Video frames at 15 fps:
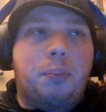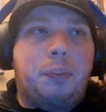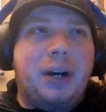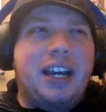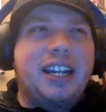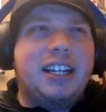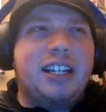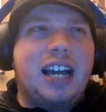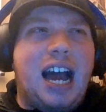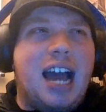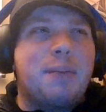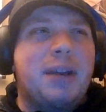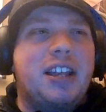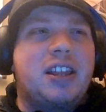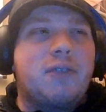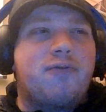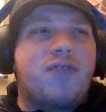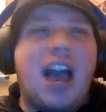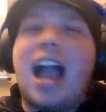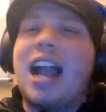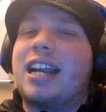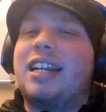But, I mean, the
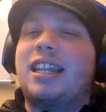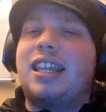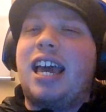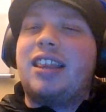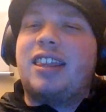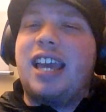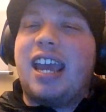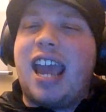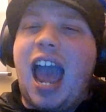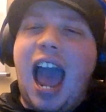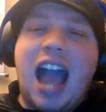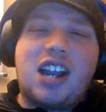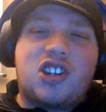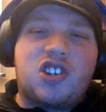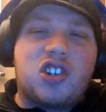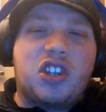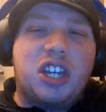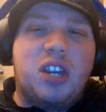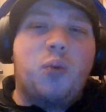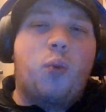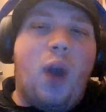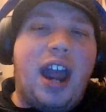fact that they
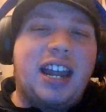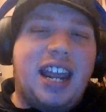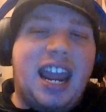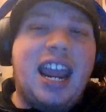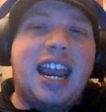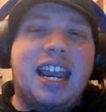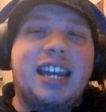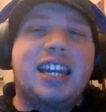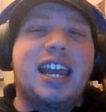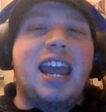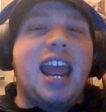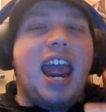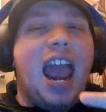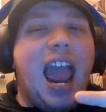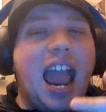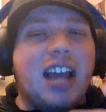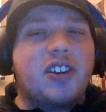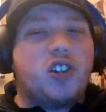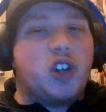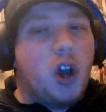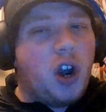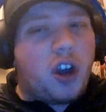actually went in
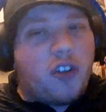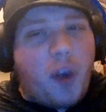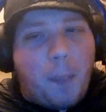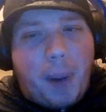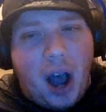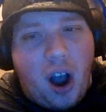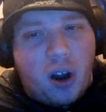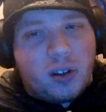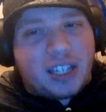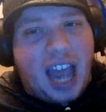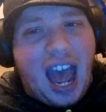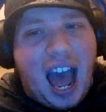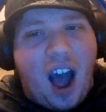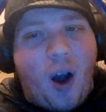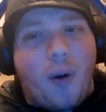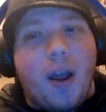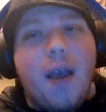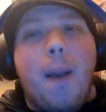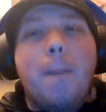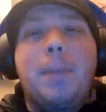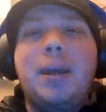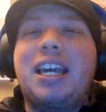and took the pose out
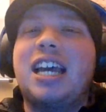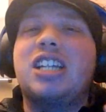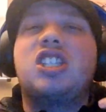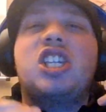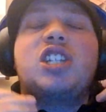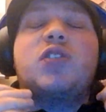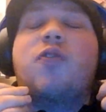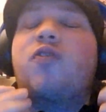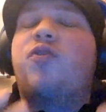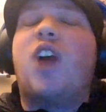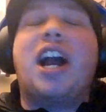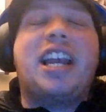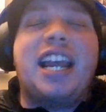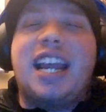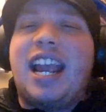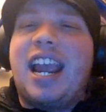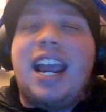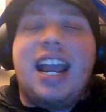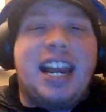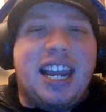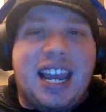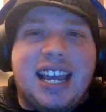because these fucking
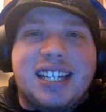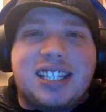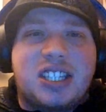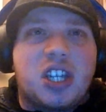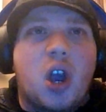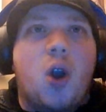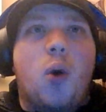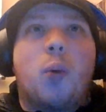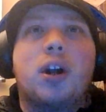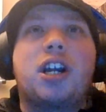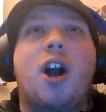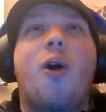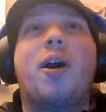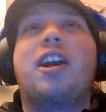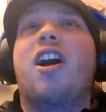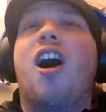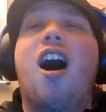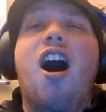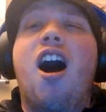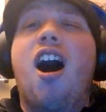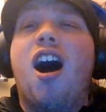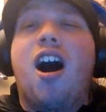idiots were going,
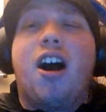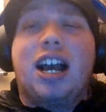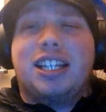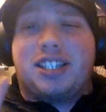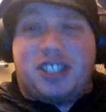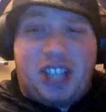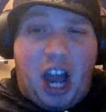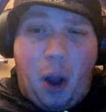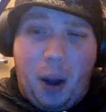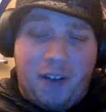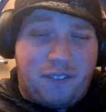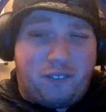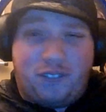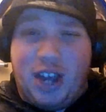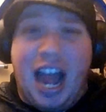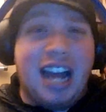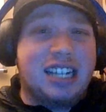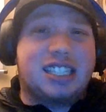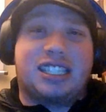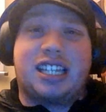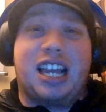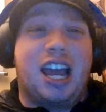oh, it's so
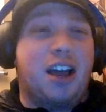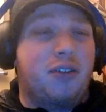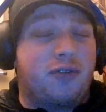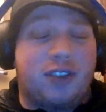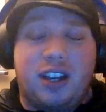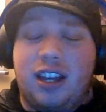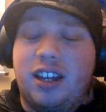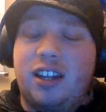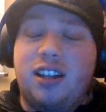offensive!